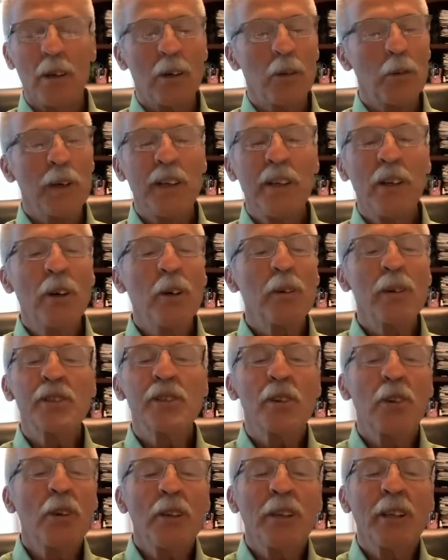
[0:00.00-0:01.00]
We know it
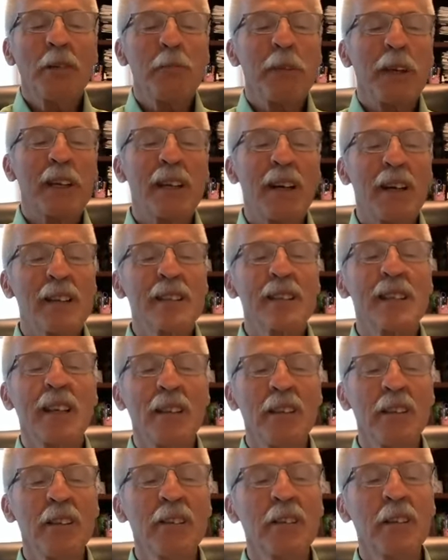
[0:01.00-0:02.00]
was only because
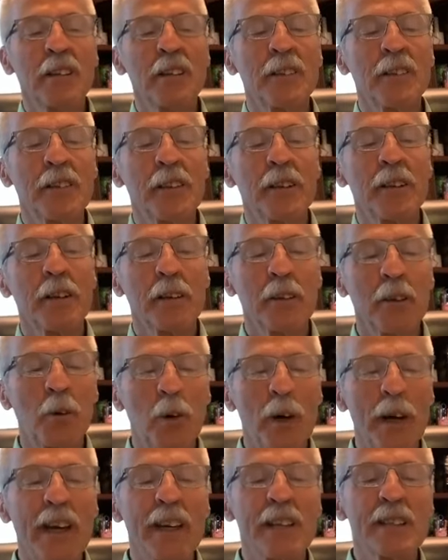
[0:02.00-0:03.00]
he learned the
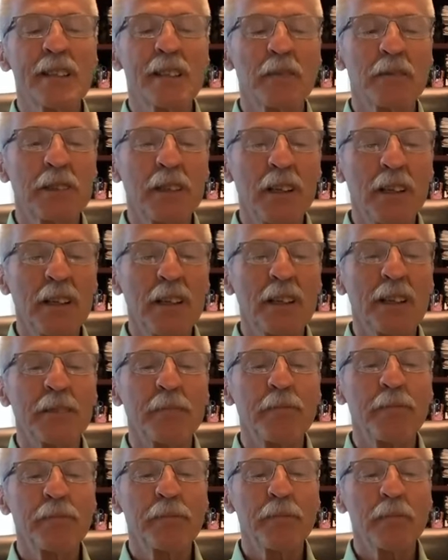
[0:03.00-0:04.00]
ways of God.
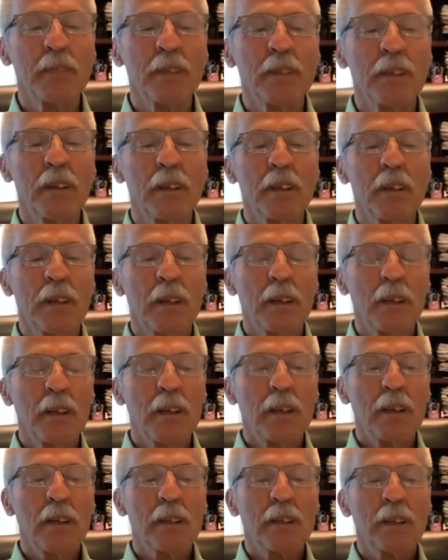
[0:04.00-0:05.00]

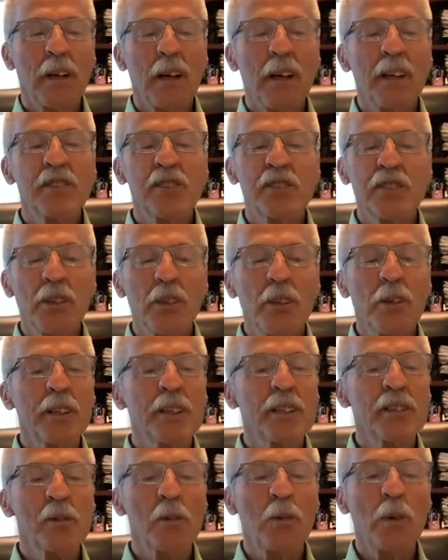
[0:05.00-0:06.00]
God showed
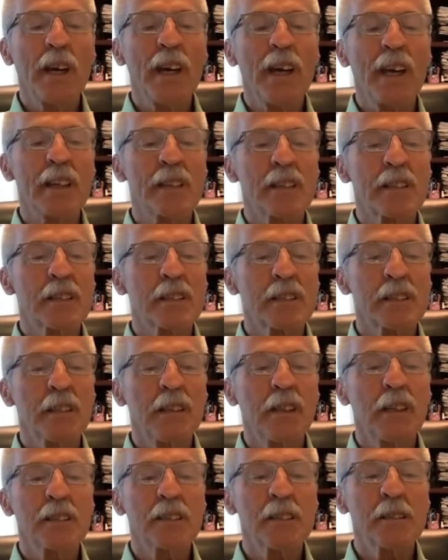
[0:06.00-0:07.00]
his ways
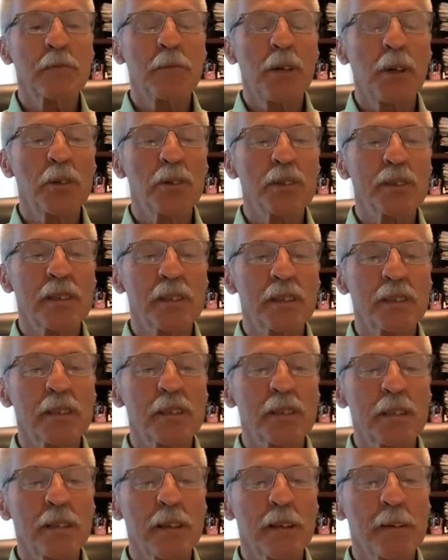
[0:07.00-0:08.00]
unto
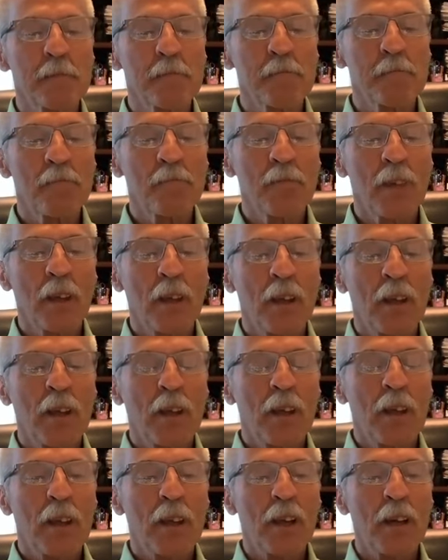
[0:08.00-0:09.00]
Moses.
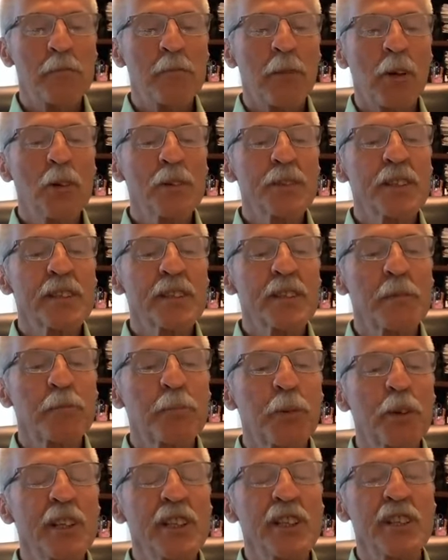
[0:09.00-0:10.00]
And Moses
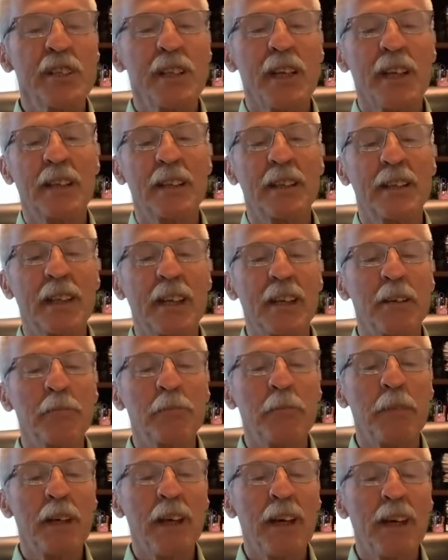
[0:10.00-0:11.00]
appreciated
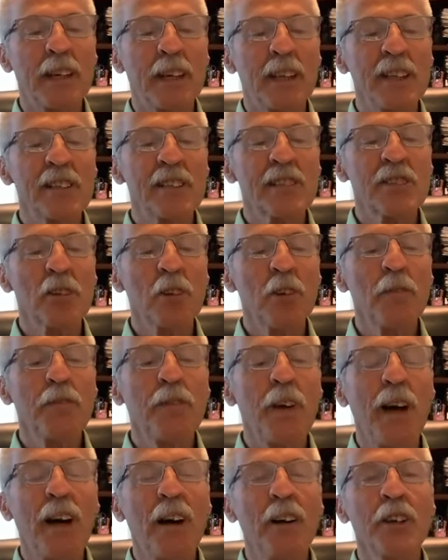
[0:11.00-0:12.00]
them, and he so
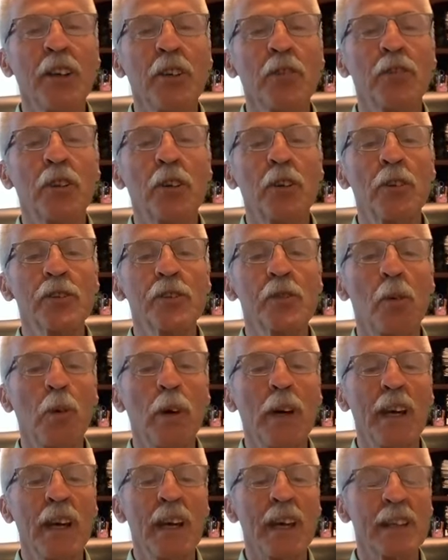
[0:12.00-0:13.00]
valued those
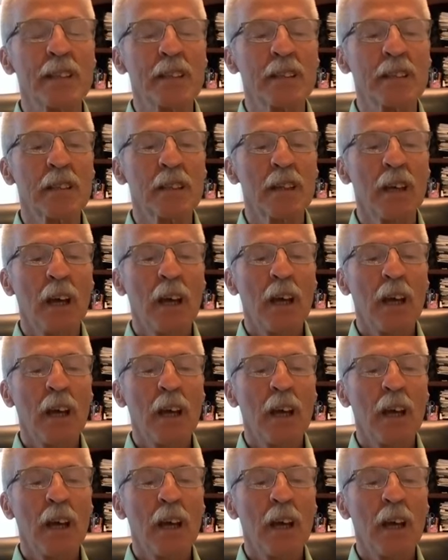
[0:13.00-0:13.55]
ways